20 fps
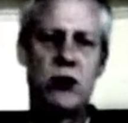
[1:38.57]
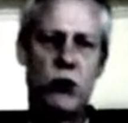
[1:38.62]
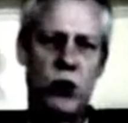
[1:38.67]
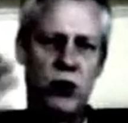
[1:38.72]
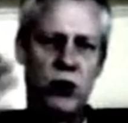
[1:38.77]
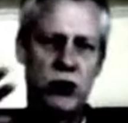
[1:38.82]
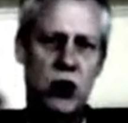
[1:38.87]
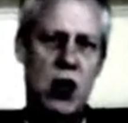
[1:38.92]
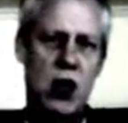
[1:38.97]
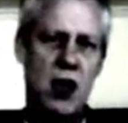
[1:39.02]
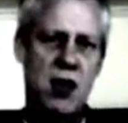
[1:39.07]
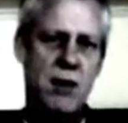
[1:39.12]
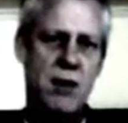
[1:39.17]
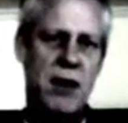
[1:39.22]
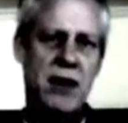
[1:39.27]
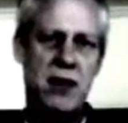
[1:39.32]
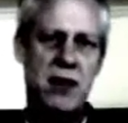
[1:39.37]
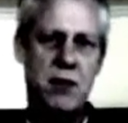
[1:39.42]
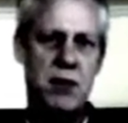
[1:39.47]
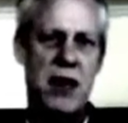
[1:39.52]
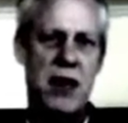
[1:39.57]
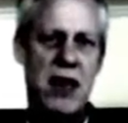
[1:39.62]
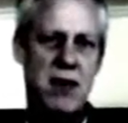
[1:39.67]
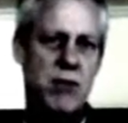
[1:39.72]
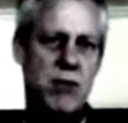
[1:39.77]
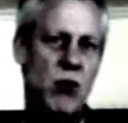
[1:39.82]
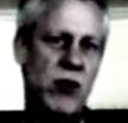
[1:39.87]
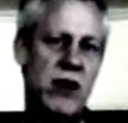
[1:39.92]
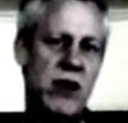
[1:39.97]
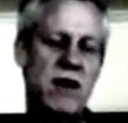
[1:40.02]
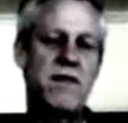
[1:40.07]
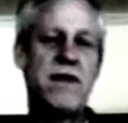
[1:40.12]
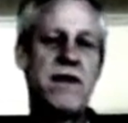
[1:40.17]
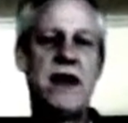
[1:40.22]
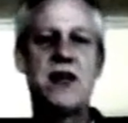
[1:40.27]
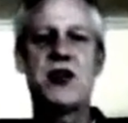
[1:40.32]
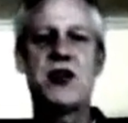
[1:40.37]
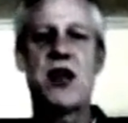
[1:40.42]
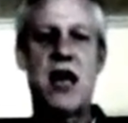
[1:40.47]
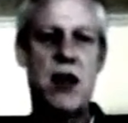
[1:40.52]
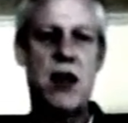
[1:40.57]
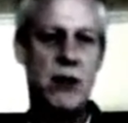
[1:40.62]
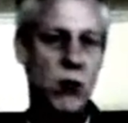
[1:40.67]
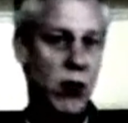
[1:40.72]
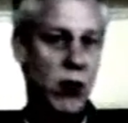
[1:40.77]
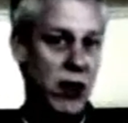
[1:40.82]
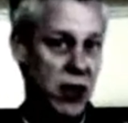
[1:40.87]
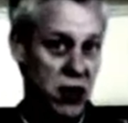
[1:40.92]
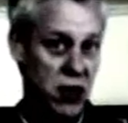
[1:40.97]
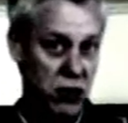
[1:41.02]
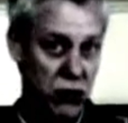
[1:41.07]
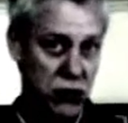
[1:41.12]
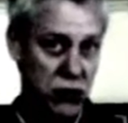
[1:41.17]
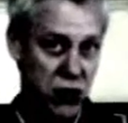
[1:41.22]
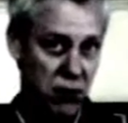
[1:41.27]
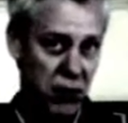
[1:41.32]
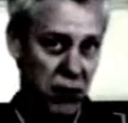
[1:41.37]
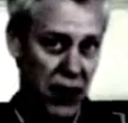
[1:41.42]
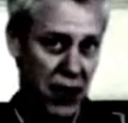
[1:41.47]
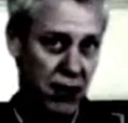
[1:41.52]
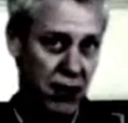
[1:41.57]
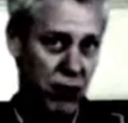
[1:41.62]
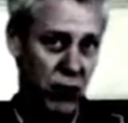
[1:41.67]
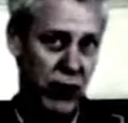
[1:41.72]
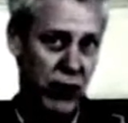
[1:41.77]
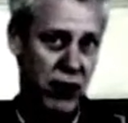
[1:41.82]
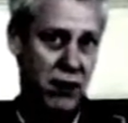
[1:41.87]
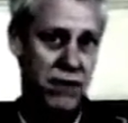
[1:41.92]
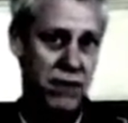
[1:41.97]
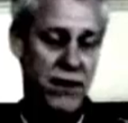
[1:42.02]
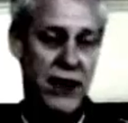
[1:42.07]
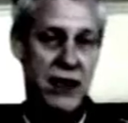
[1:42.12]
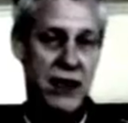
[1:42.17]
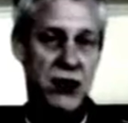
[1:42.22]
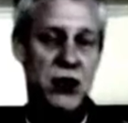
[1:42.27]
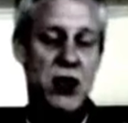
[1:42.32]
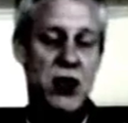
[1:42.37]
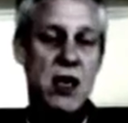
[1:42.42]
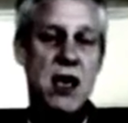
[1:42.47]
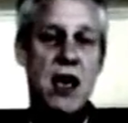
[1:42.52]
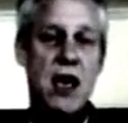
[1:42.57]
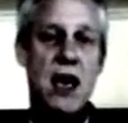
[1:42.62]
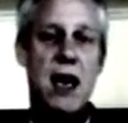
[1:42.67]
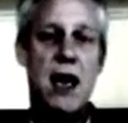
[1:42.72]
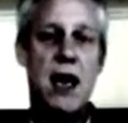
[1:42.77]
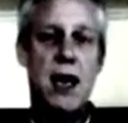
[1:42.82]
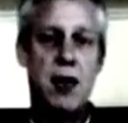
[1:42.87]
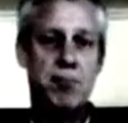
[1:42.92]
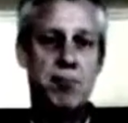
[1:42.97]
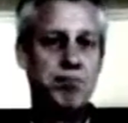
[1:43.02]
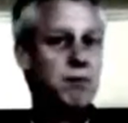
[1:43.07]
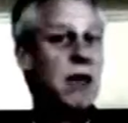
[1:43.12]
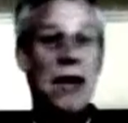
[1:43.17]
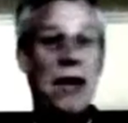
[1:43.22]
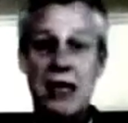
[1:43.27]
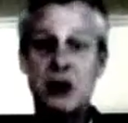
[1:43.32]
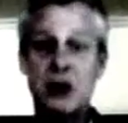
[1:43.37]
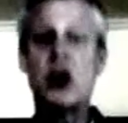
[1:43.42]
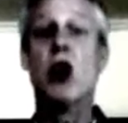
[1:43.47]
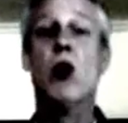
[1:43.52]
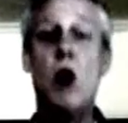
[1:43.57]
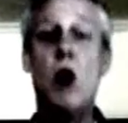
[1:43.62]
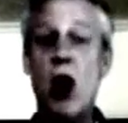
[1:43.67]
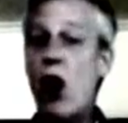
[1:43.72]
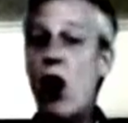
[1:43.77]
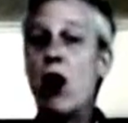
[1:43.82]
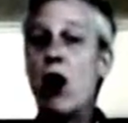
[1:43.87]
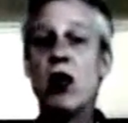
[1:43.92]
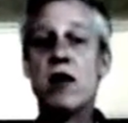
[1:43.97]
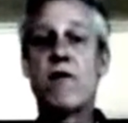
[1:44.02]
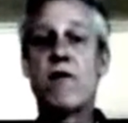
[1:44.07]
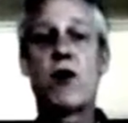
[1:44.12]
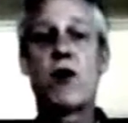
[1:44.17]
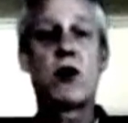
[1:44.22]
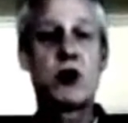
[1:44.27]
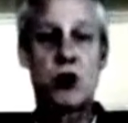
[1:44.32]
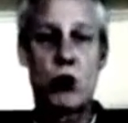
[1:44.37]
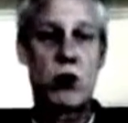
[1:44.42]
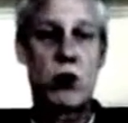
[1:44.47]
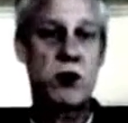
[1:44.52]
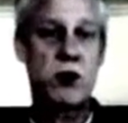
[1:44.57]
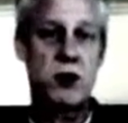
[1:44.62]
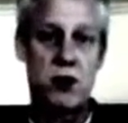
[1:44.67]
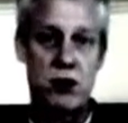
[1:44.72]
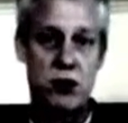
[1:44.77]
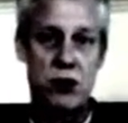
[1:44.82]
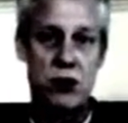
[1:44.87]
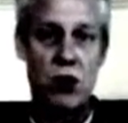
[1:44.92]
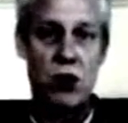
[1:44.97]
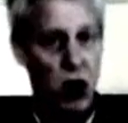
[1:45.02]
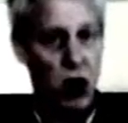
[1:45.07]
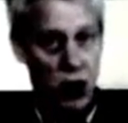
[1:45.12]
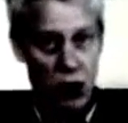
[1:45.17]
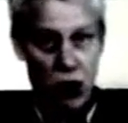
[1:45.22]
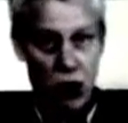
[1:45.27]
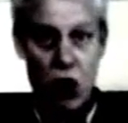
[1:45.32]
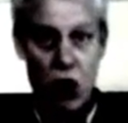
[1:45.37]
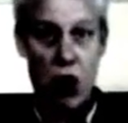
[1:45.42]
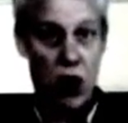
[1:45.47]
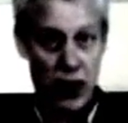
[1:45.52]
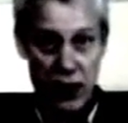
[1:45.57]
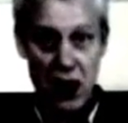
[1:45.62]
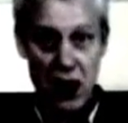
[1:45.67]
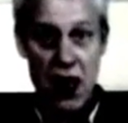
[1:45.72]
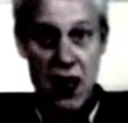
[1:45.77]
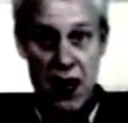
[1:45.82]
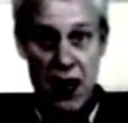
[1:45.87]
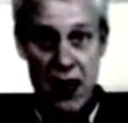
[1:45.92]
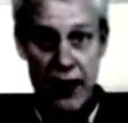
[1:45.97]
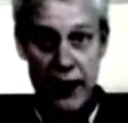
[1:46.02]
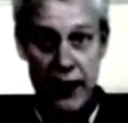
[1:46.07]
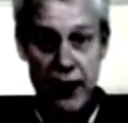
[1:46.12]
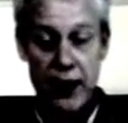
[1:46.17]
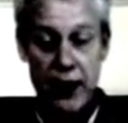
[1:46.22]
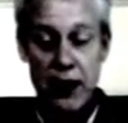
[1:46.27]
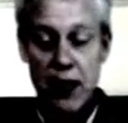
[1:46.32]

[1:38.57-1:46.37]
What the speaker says: We'll talk about the Blackboard interface and how we want to use the Blackboard interface. And so all of our sources are online.